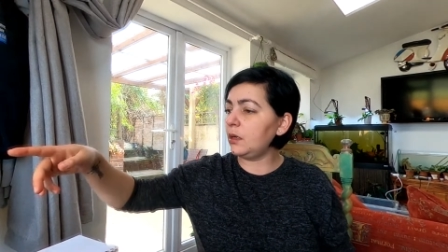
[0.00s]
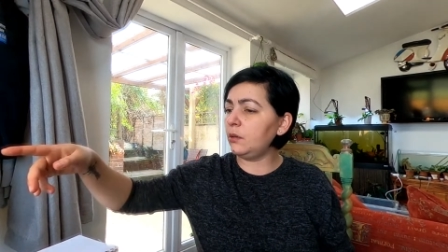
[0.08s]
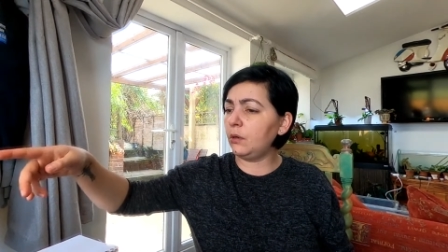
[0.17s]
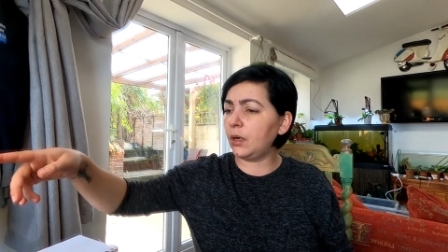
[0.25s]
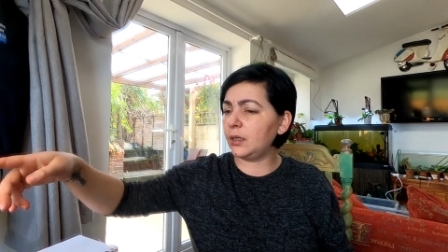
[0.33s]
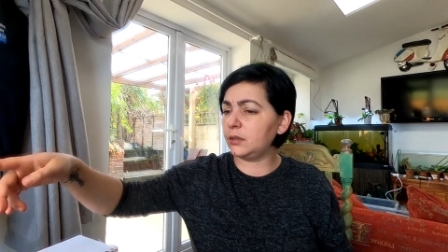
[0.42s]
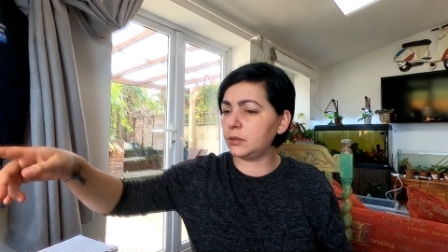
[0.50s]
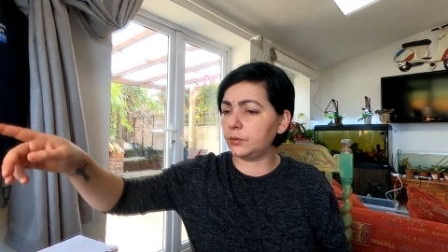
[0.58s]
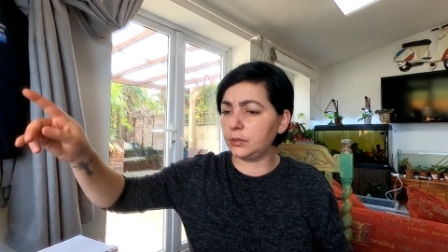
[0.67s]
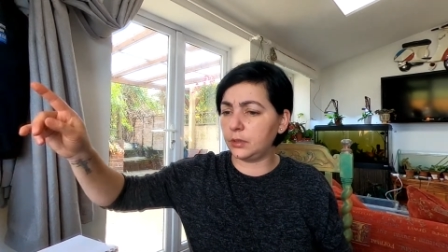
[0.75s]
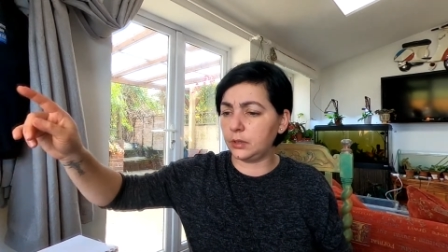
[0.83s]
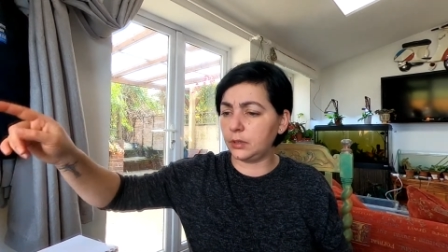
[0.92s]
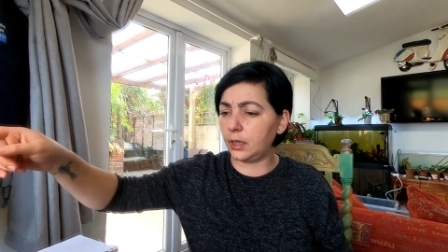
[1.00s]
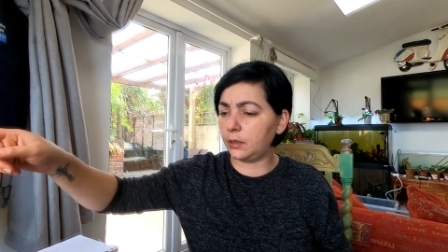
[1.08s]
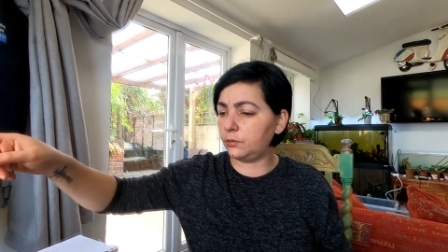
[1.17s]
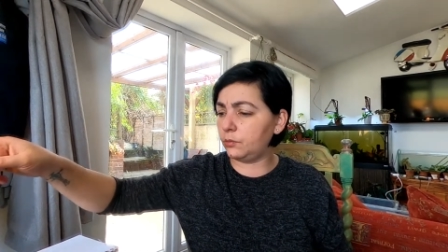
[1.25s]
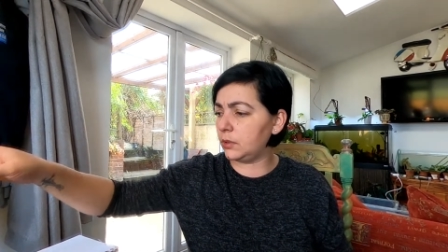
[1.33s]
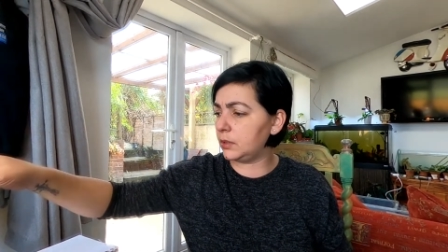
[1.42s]
right so
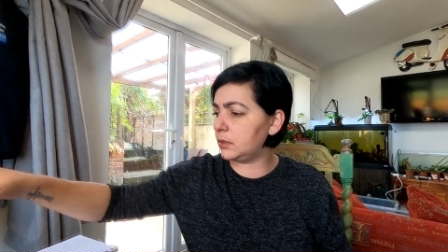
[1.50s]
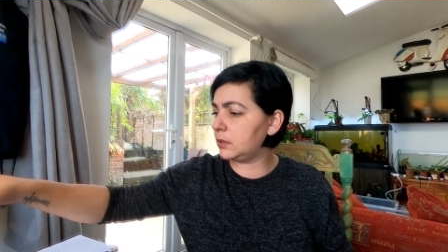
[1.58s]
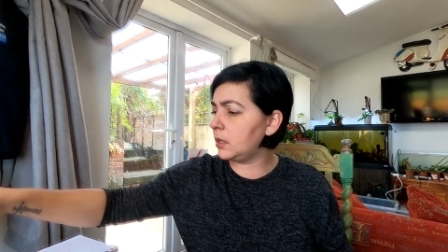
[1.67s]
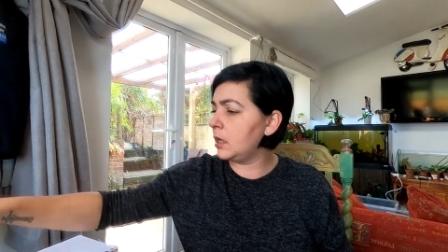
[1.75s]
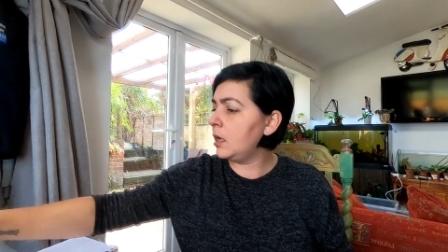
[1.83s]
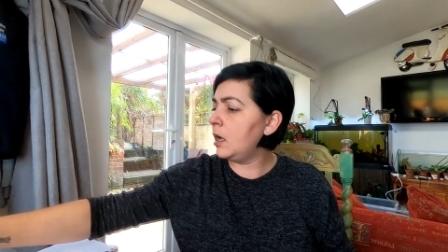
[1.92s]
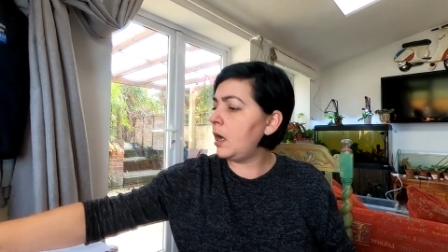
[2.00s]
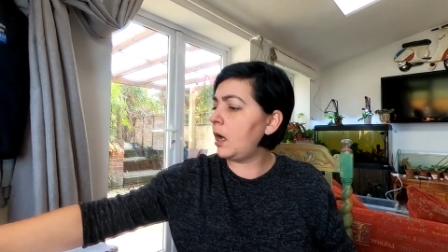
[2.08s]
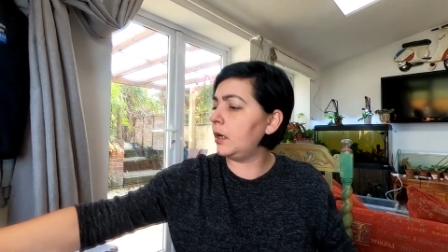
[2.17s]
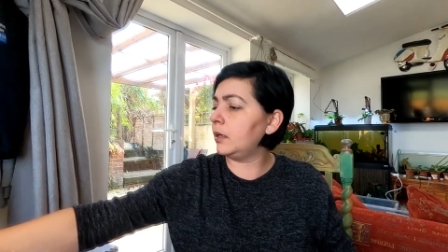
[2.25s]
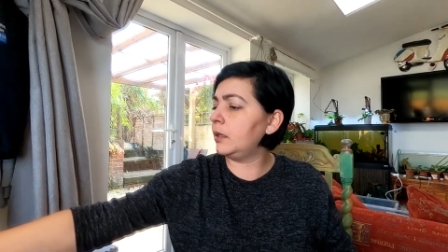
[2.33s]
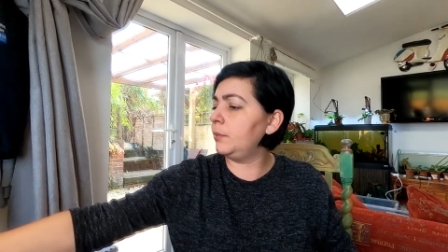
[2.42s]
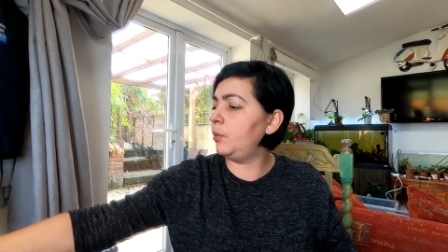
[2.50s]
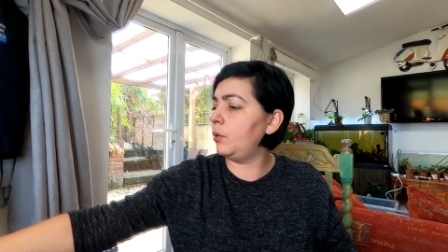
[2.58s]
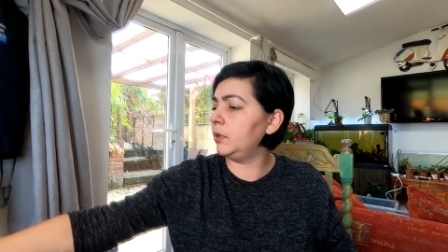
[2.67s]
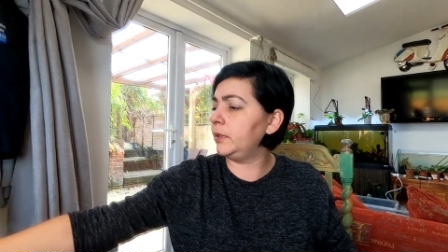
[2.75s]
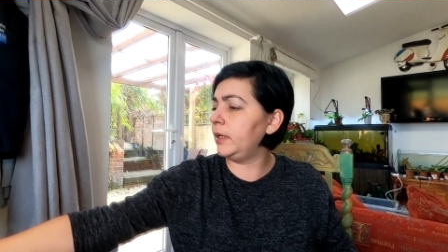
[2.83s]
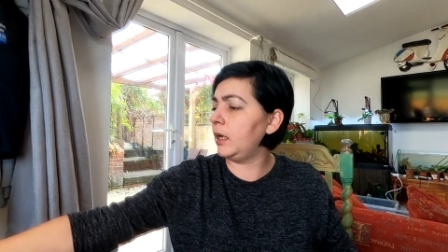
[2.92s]
that was
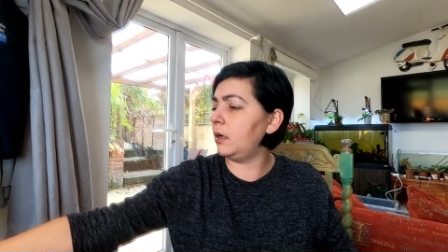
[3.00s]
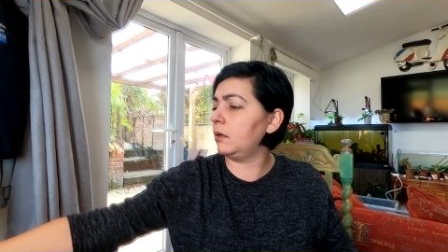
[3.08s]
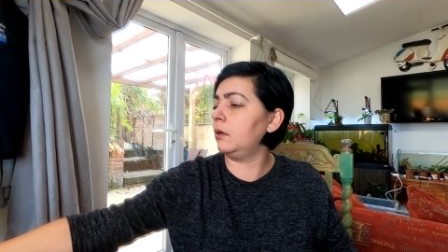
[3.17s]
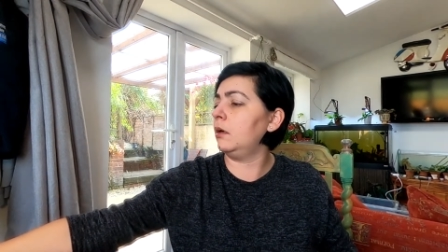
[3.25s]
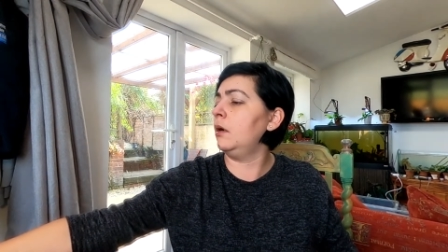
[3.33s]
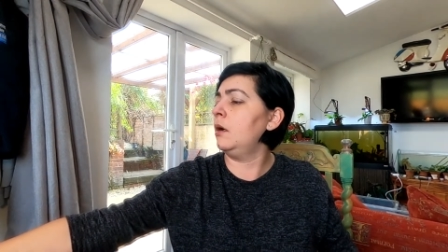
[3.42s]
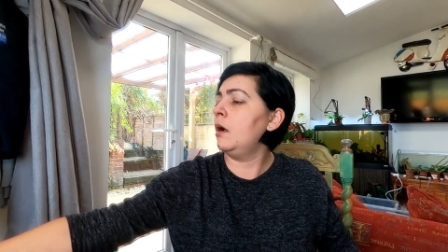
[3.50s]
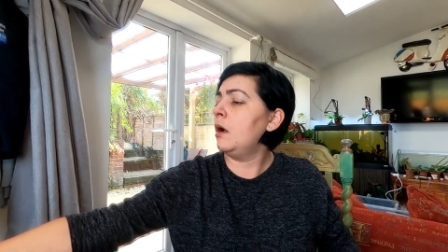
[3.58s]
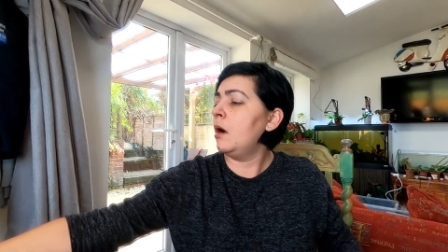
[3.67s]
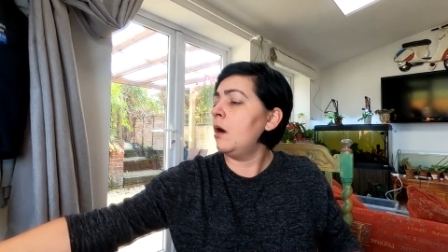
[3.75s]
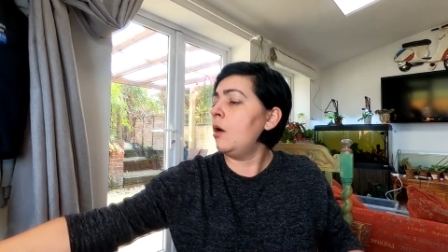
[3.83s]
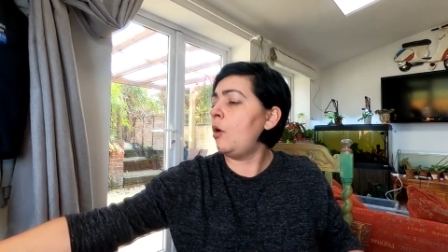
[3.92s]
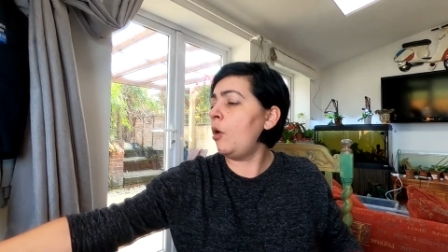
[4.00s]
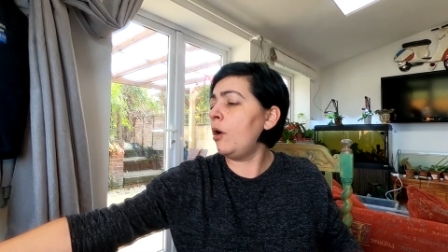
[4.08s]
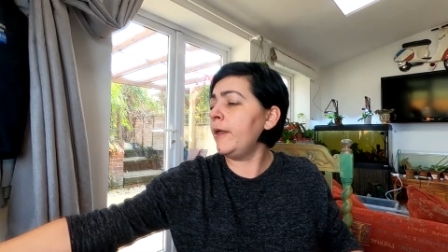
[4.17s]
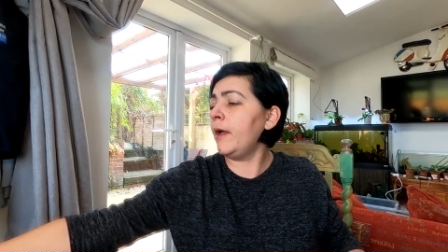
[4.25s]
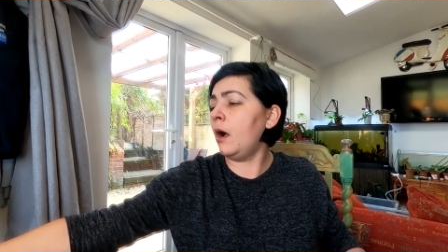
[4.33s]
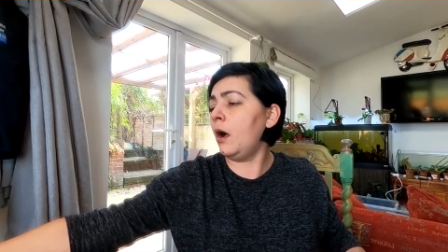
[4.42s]
Archiboldiana
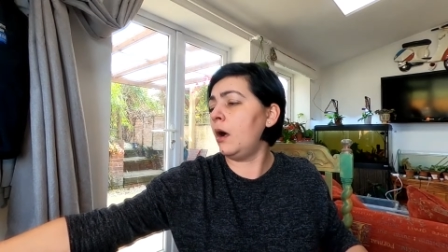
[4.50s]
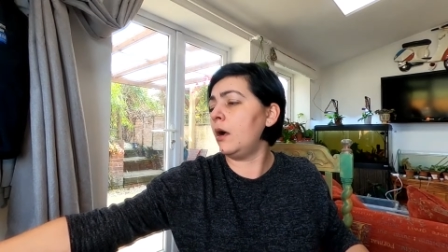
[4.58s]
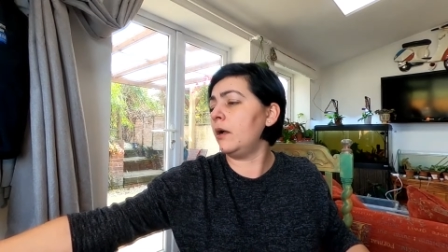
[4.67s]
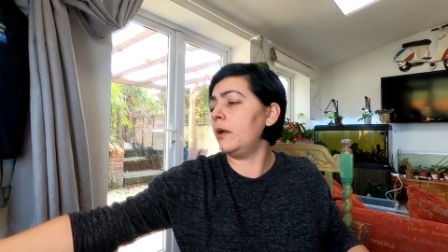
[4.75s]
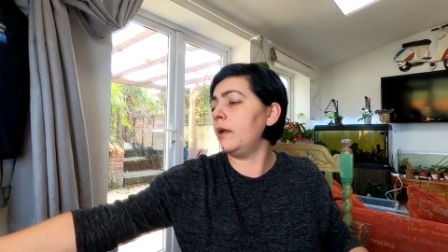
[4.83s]
Hoya